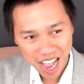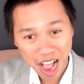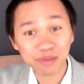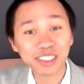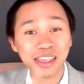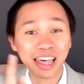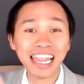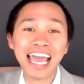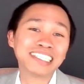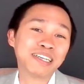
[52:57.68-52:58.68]
Um, the
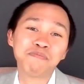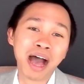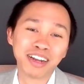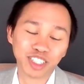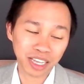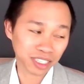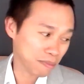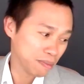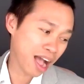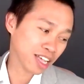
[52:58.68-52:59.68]
lady vanishes,
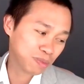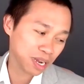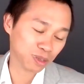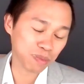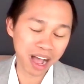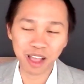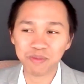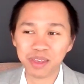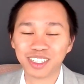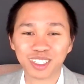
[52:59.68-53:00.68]
and my husband is
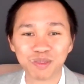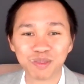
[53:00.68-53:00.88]
behind me. He just